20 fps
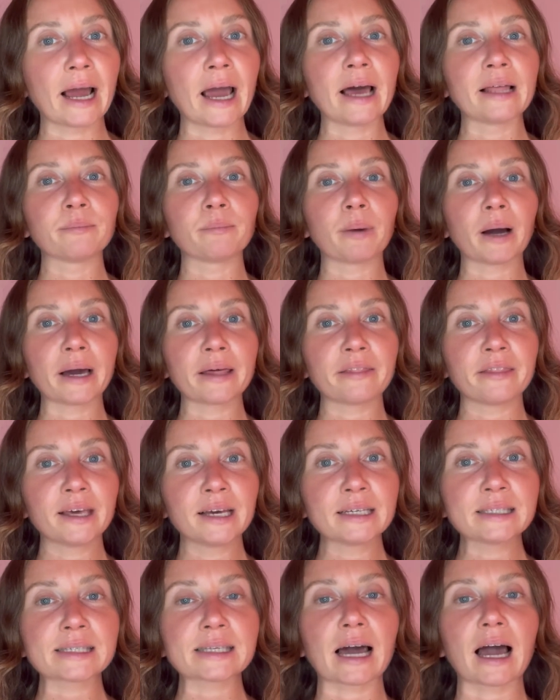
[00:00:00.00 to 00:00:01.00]
And by
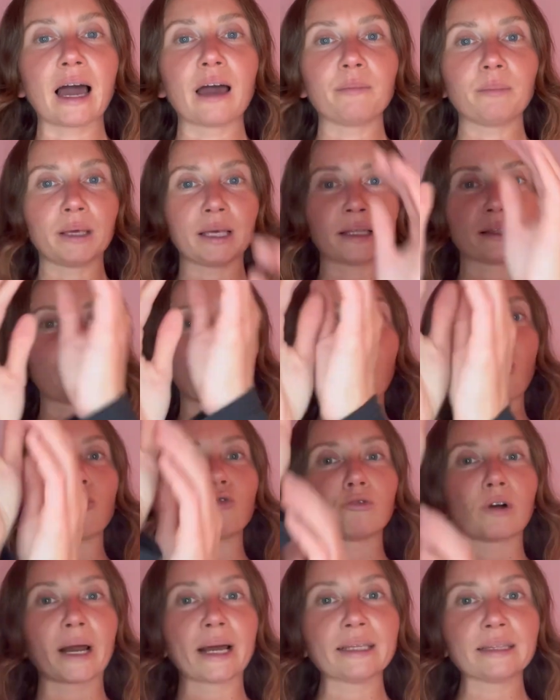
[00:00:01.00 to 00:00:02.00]
this I mean
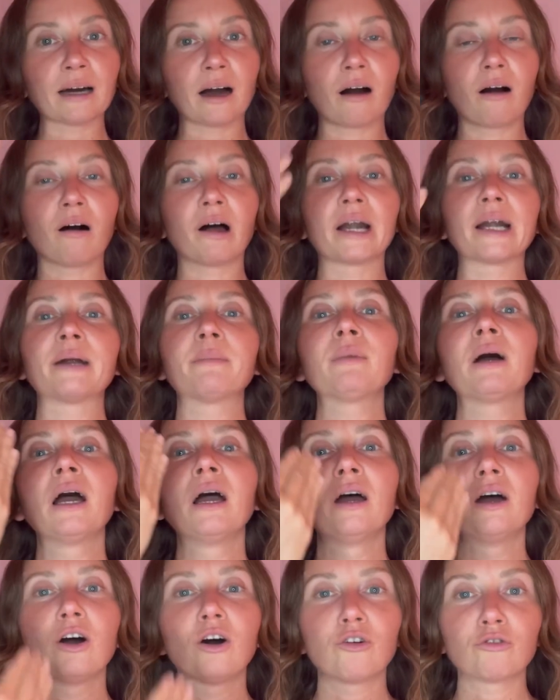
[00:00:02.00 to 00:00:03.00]
right arm,
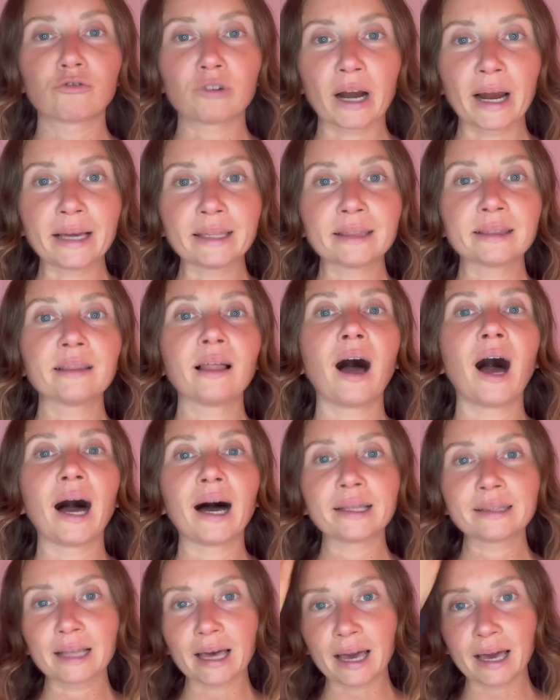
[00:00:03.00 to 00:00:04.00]
right
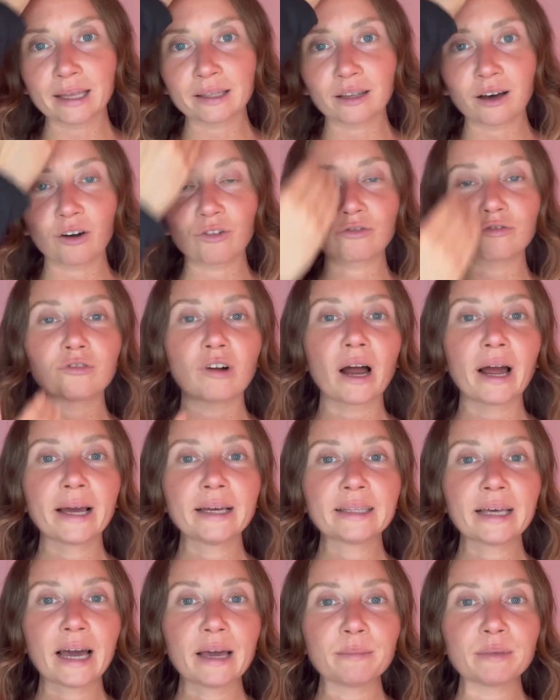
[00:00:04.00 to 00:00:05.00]
lung, and
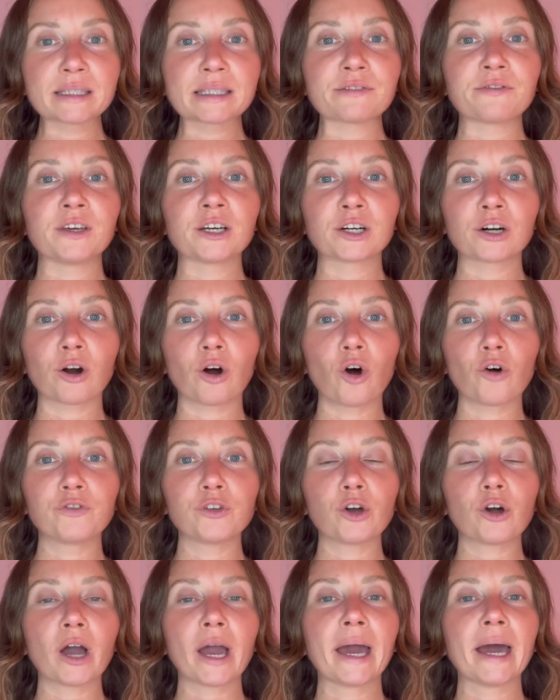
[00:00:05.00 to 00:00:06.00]
right hemisphere of
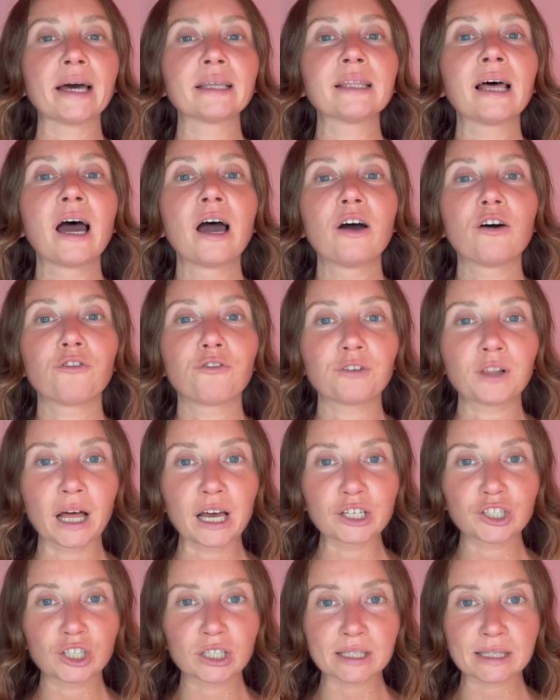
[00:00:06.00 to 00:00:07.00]
your head
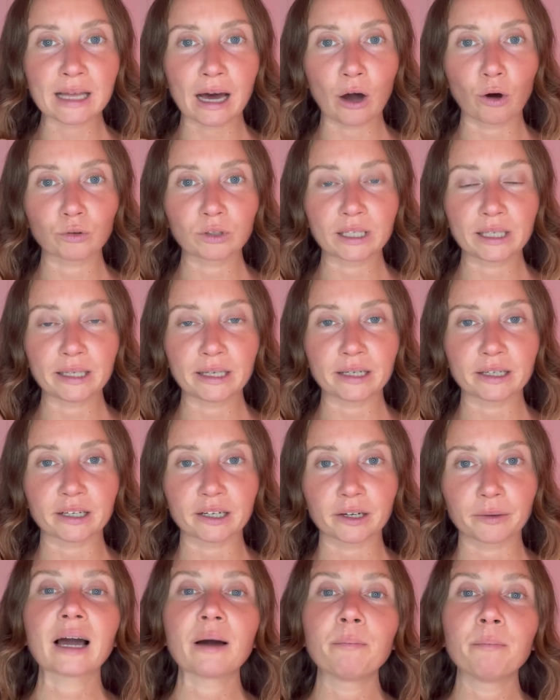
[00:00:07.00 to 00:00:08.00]
flushes down
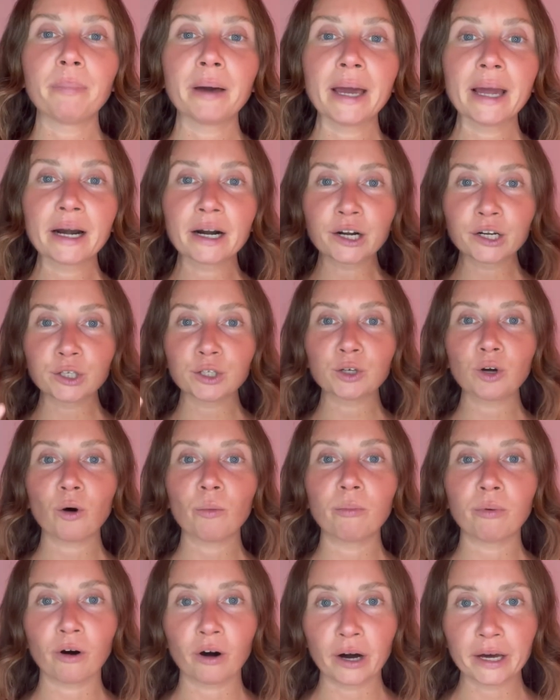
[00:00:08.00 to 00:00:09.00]
here. Compare your
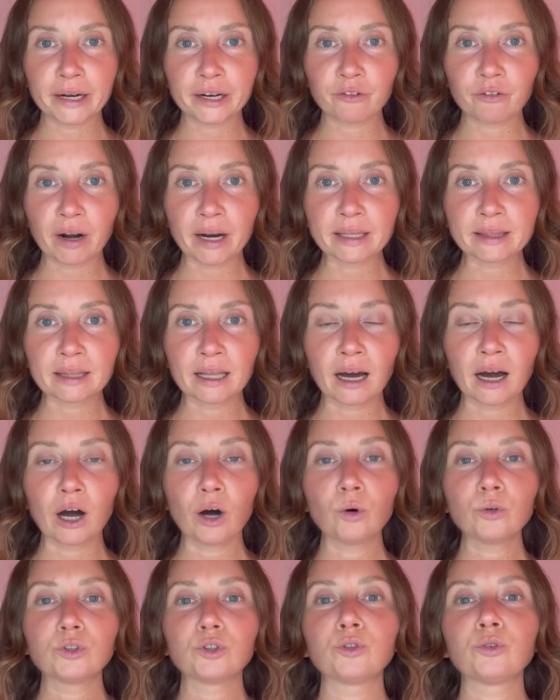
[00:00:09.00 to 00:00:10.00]
body right
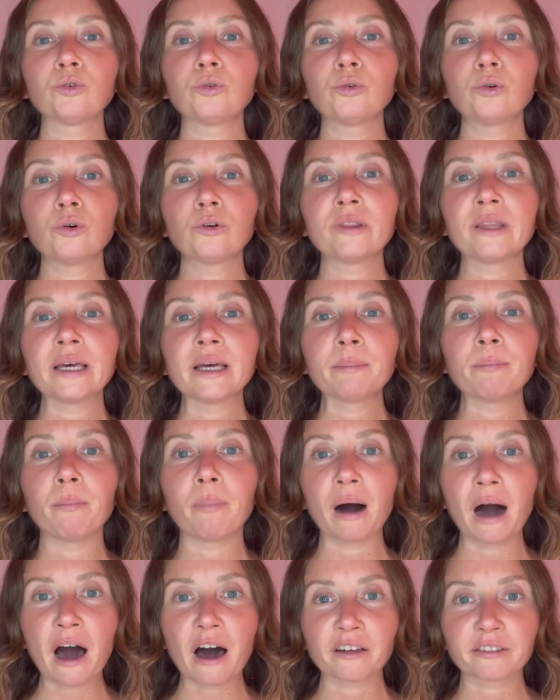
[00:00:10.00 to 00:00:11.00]
now to the
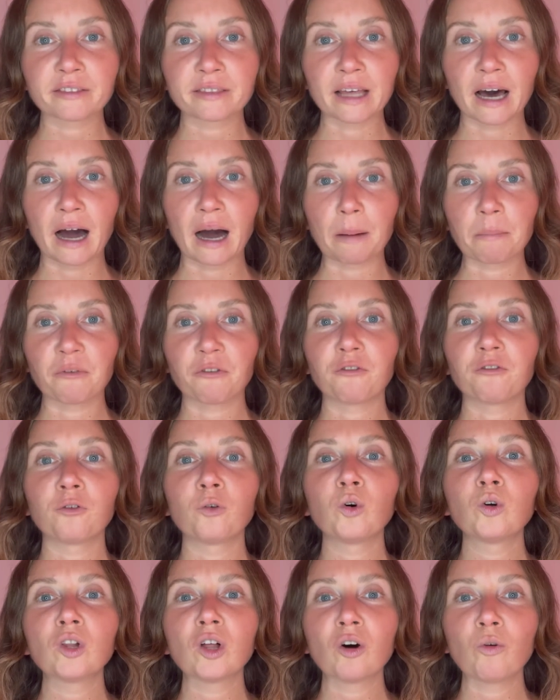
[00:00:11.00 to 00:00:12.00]
bathtub
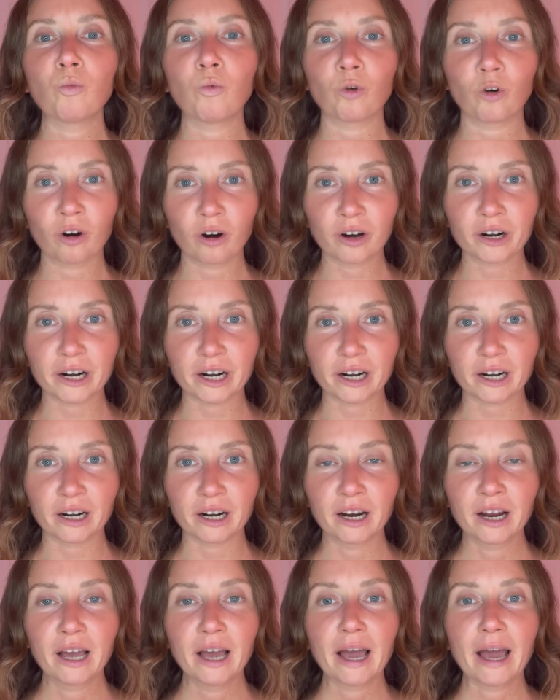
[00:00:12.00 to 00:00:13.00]
full of
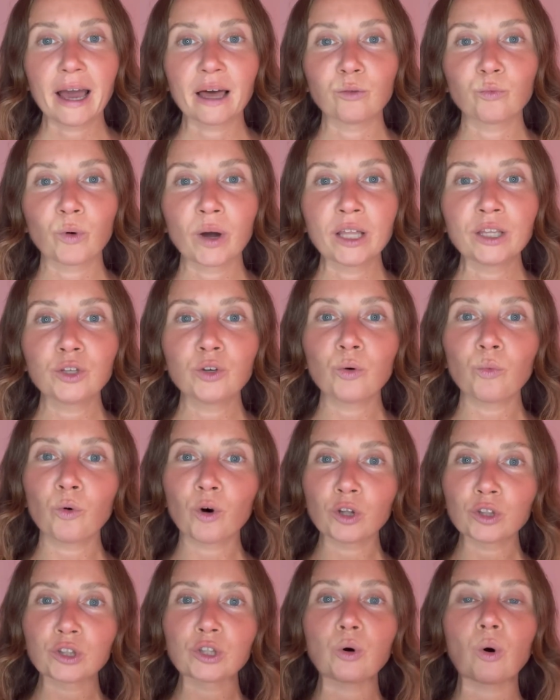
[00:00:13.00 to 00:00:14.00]
water, and when you
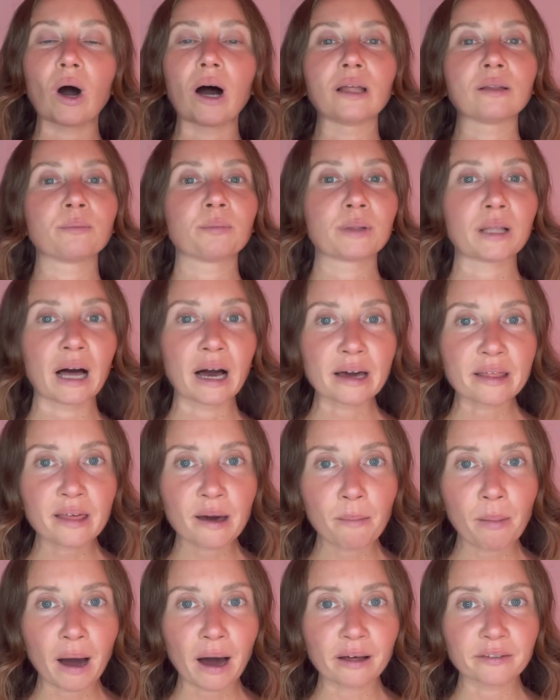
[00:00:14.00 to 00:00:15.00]
want to unplug
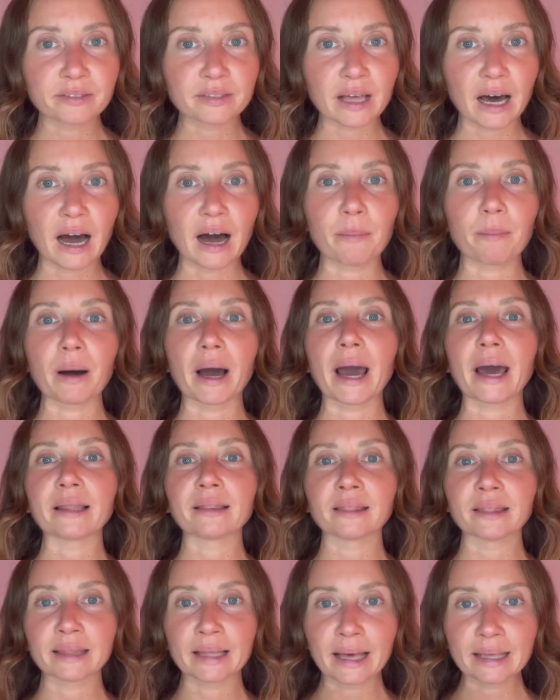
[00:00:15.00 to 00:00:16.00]
the bathtub
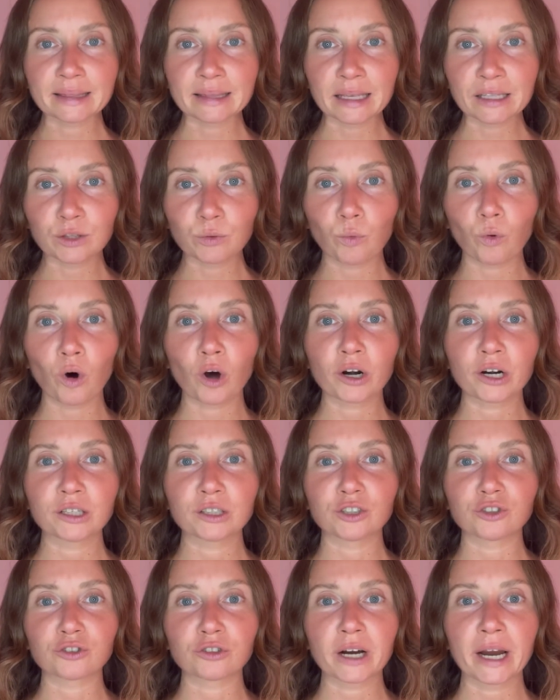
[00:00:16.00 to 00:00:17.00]
and let that water
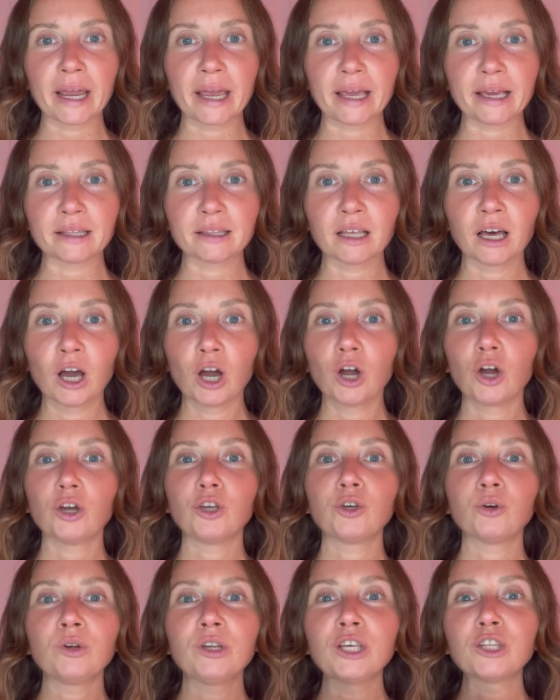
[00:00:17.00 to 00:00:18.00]
drain,
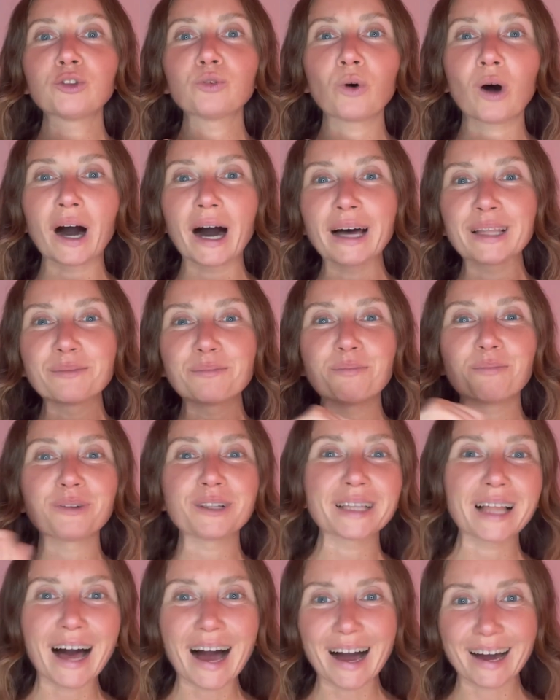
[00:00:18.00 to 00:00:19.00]
you need to
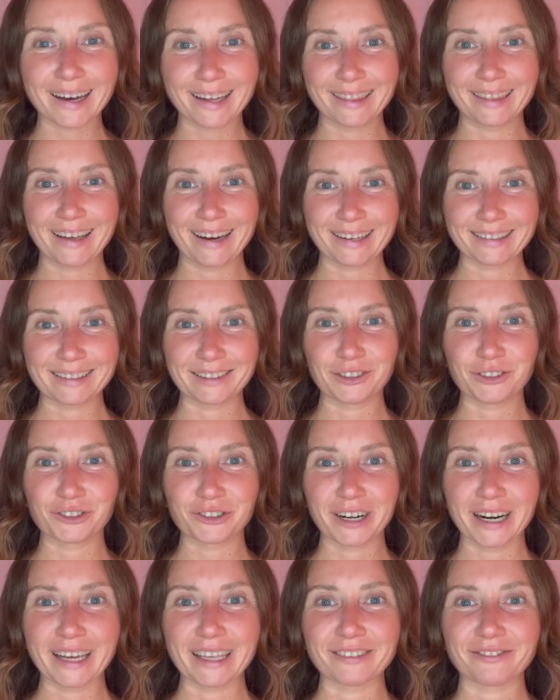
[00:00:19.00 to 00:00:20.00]
unplug that
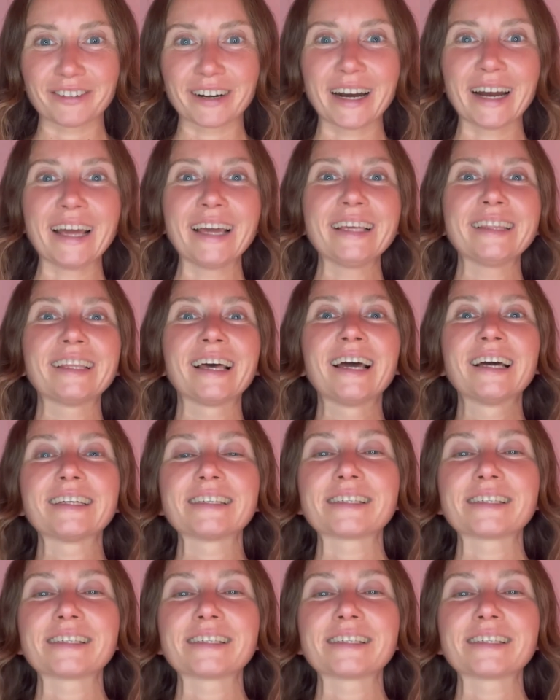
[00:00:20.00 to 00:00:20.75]
drain, right?